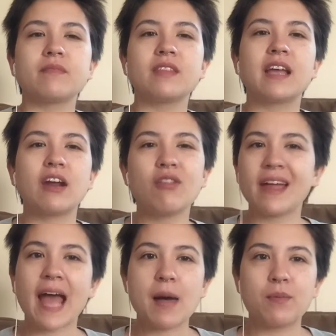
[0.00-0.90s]
I don't
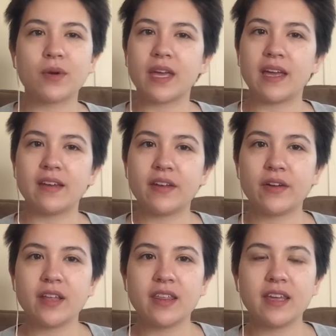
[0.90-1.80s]
like apple candy or
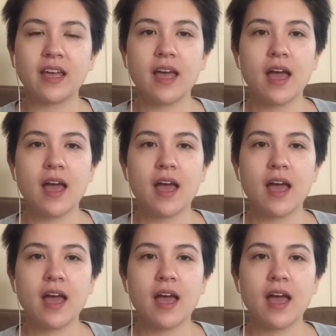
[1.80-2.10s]
anything.